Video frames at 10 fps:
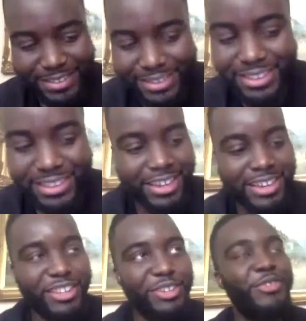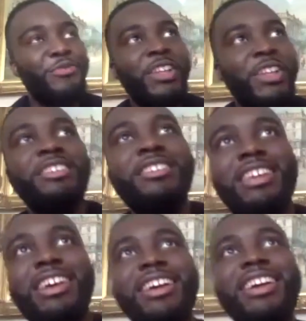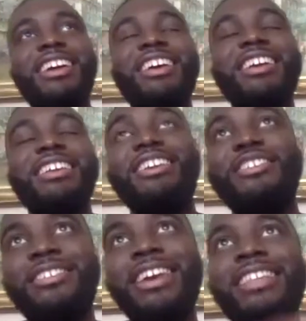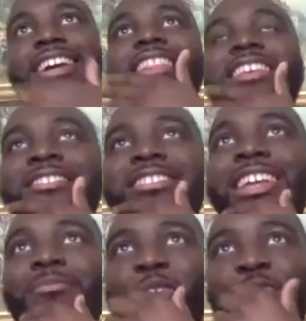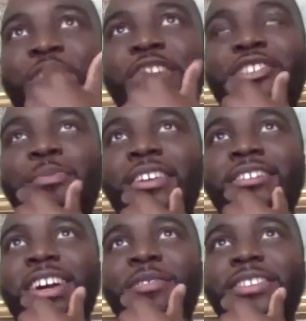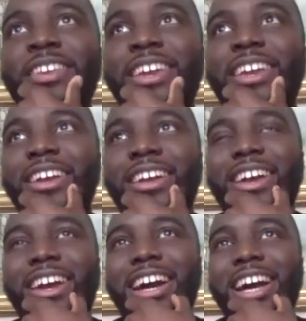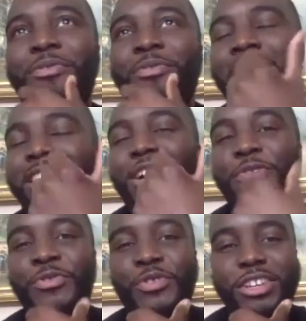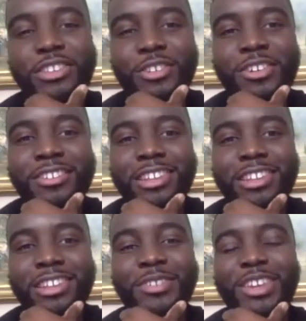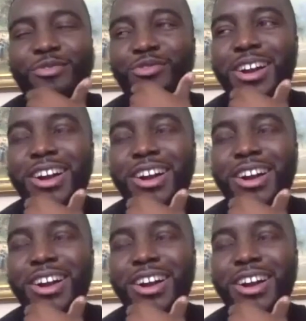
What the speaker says: Yeah, it's funny because like you say that I listened to like my first mix the other day, I think I had like 40 songs. I was thinking, rah,